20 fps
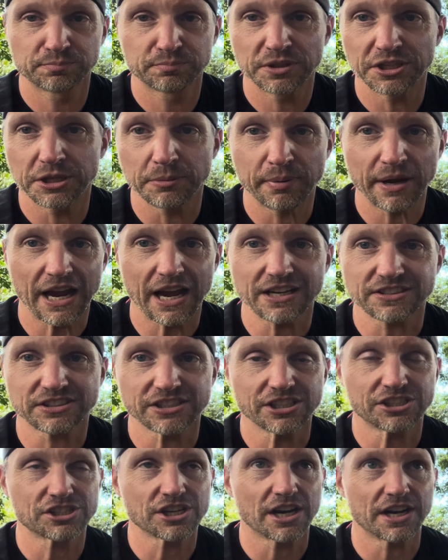In the past, I
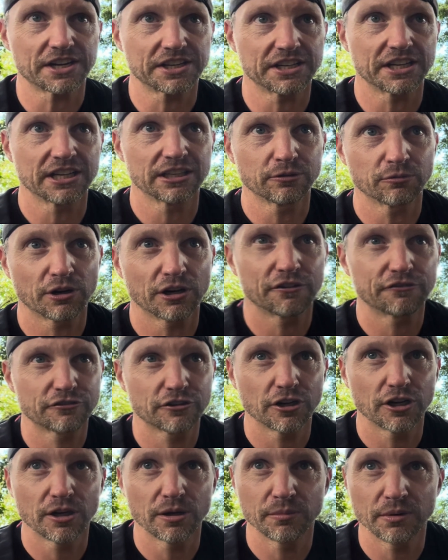shot it anywhere
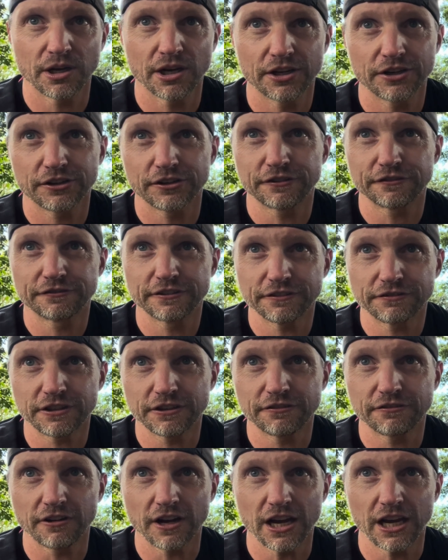from
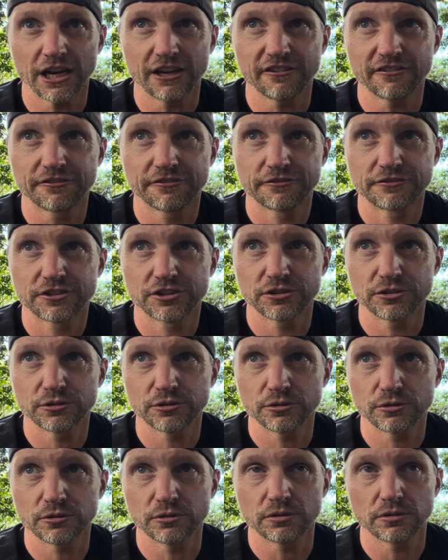155
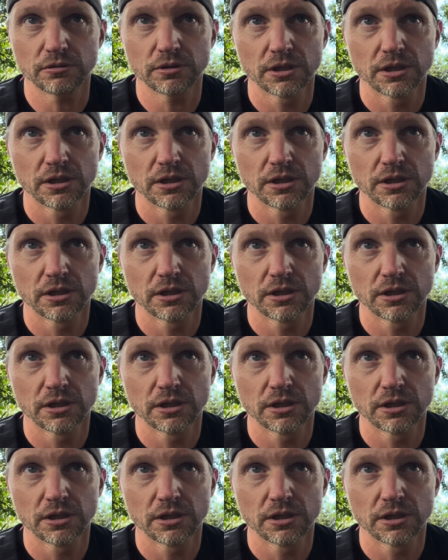to,